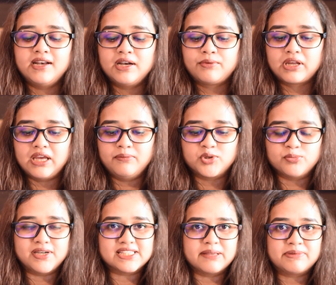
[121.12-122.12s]
then it came to
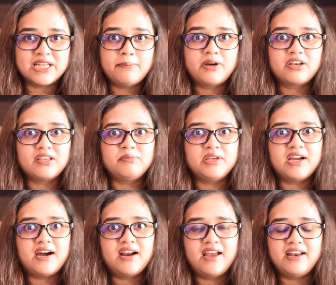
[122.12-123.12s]
my September
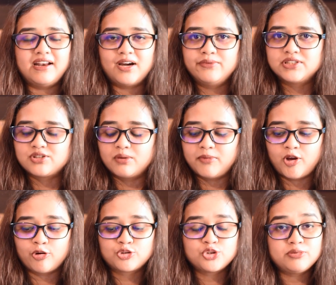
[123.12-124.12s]
TBR, and now it's on my
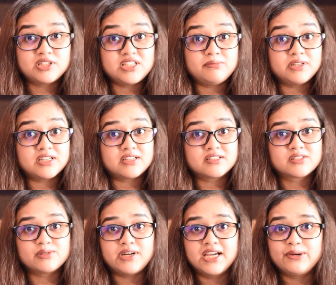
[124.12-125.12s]
October TBR,
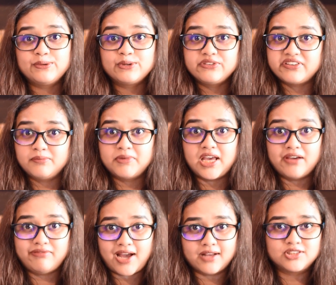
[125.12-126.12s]
so I don't know if I'm
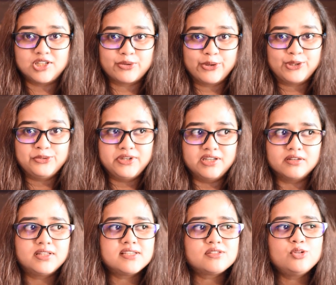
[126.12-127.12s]
ever actually going to read
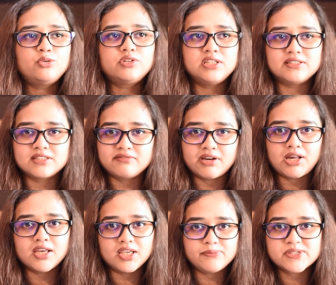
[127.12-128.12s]
it. There's no reason
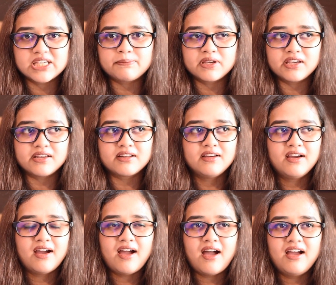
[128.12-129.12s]
why I keep skipping it.
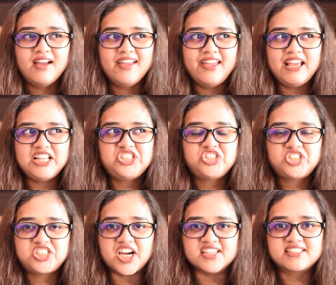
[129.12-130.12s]
It
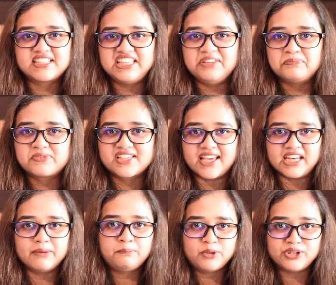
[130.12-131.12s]
just keeps
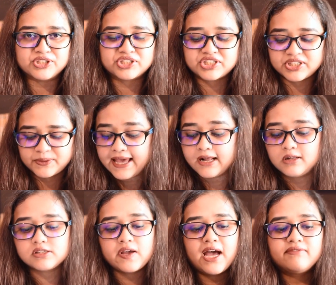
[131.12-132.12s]
getting pushed. And I
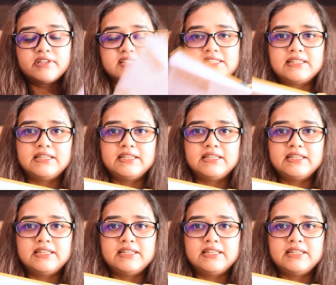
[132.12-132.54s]
also have this